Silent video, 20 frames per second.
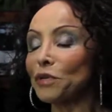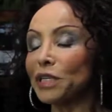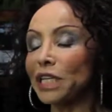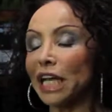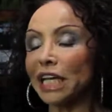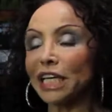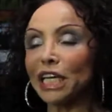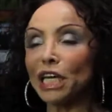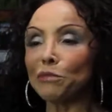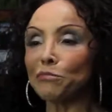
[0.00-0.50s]

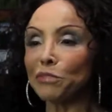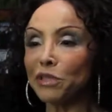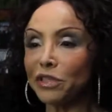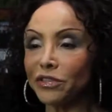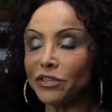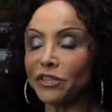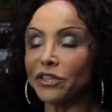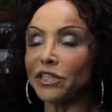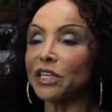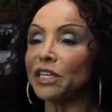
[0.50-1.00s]
when I came
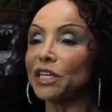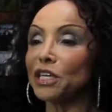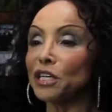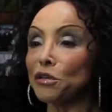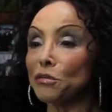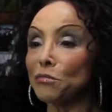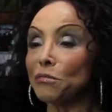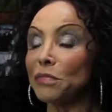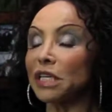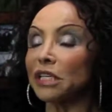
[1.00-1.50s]
to see
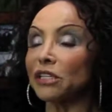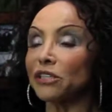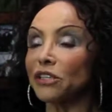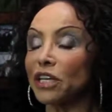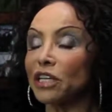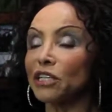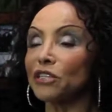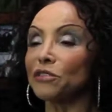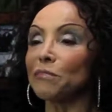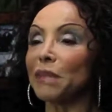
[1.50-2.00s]
him, he
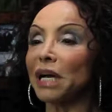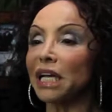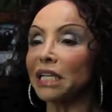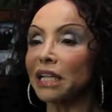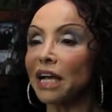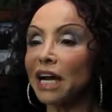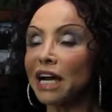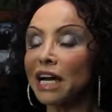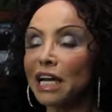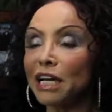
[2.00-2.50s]
changed
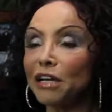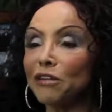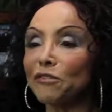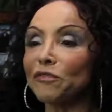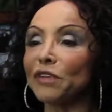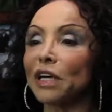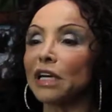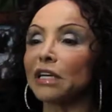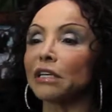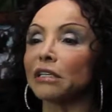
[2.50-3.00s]
my
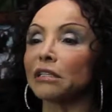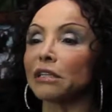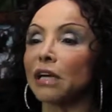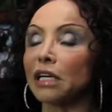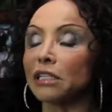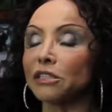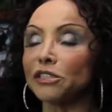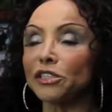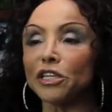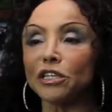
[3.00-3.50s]
life.
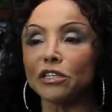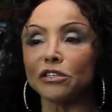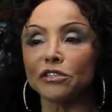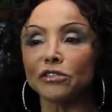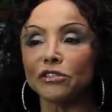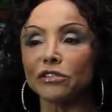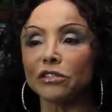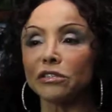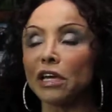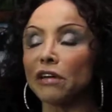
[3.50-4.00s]
I
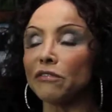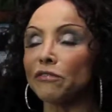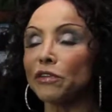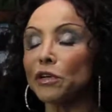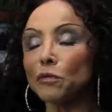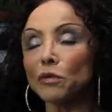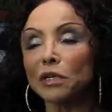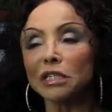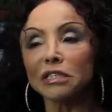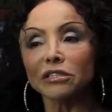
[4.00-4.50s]
changed
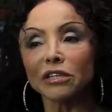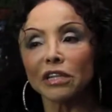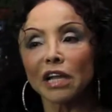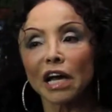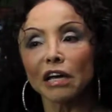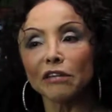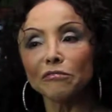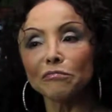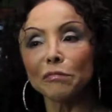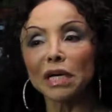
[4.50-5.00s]
everyone's
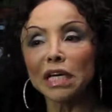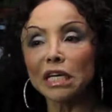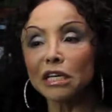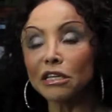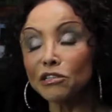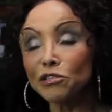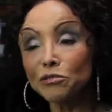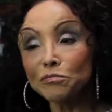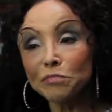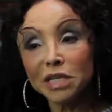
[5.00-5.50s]
life.
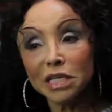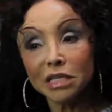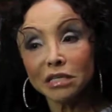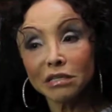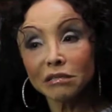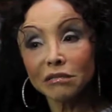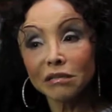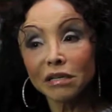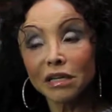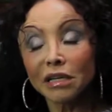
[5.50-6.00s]
My
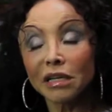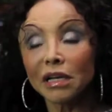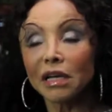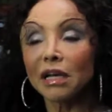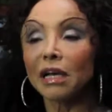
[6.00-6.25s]
husband,